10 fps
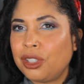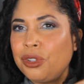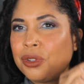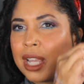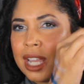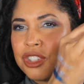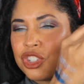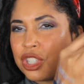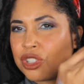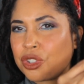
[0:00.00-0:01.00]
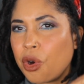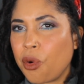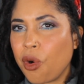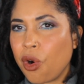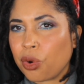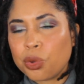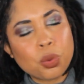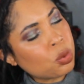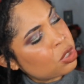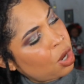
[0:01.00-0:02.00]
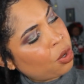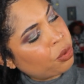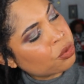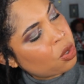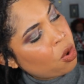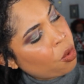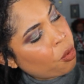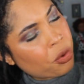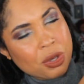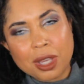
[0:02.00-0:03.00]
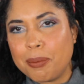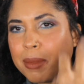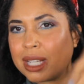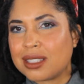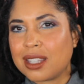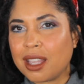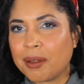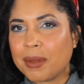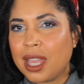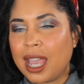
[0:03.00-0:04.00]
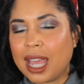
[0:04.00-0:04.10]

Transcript: You can just go all cool toned, or you can mix them.